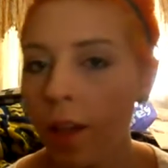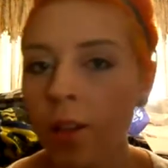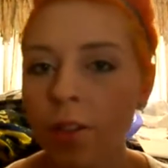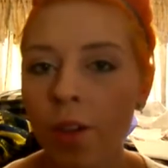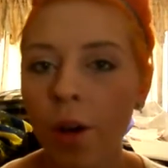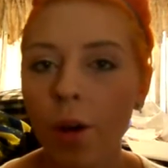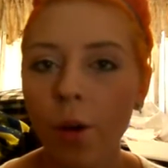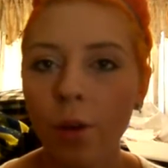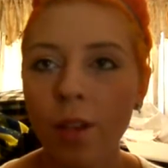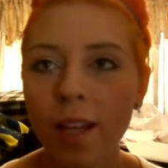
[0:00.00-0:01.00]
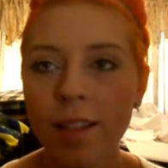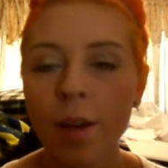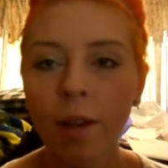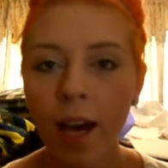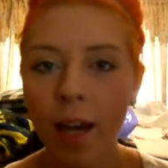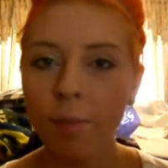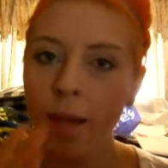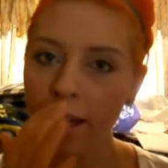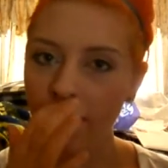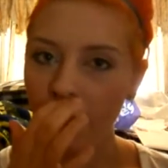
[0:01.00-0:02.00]
So that's how I got my
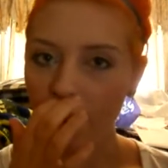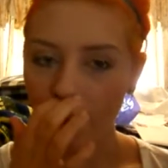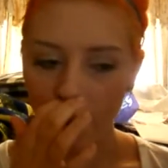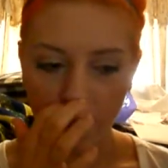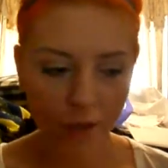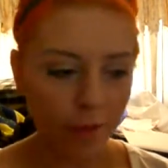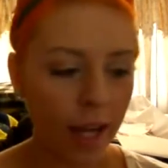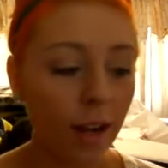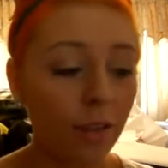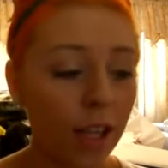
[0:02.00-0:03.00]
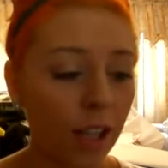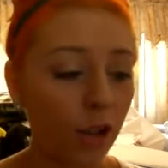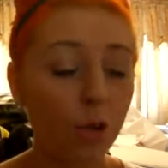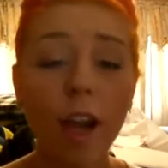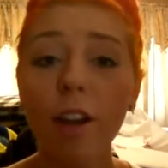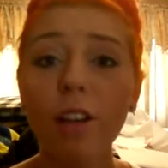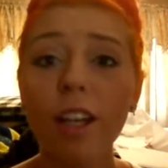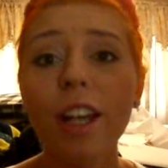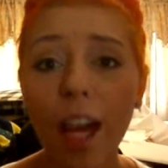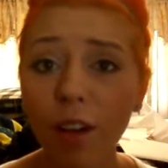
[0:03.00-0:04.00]
hair orange. It was kind of a trial
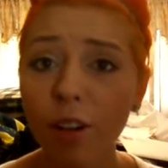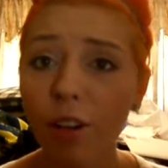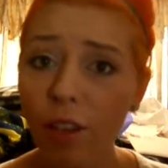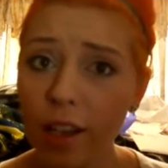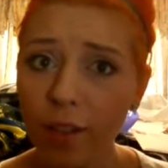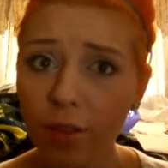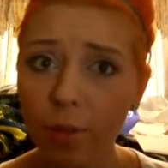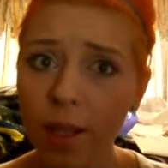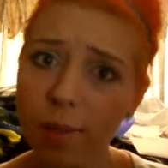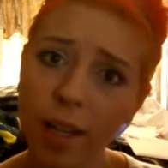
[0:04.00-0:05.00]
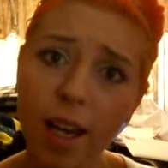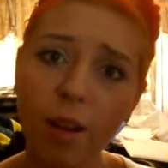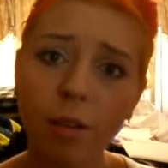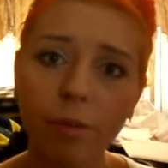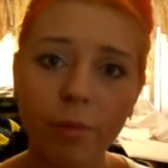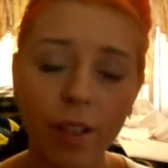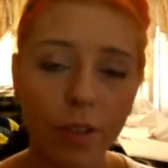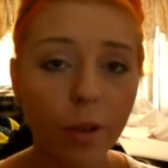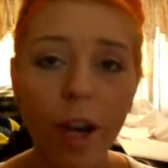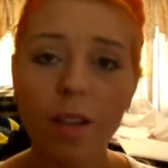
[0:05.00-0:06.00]
and error thing for me, but now if
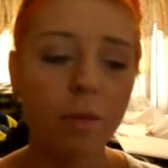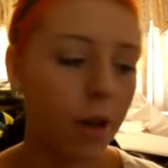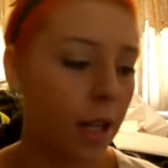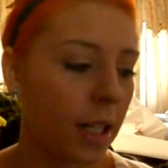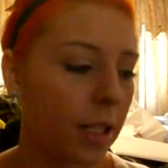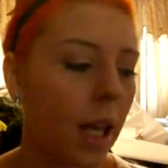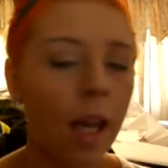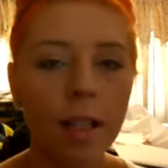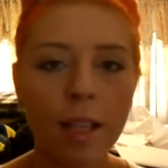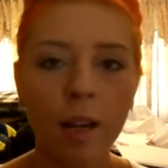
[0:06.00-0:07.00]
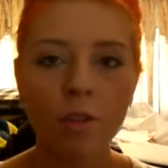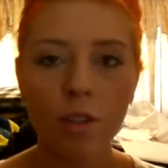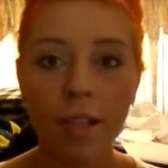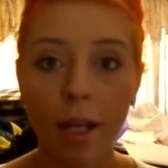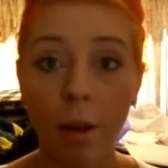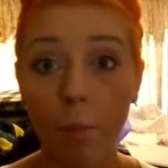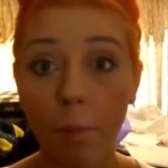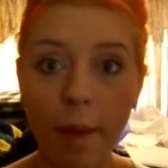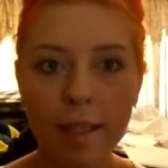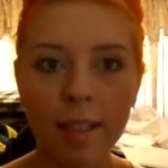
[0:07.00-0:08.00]
you guys want it, it's kind of just like
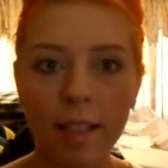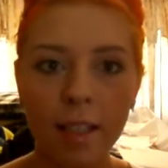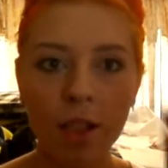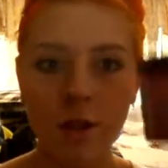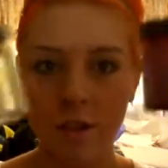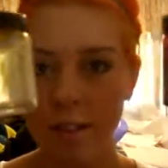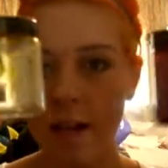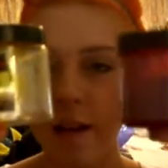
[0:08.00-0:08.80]
painting, and you just kind of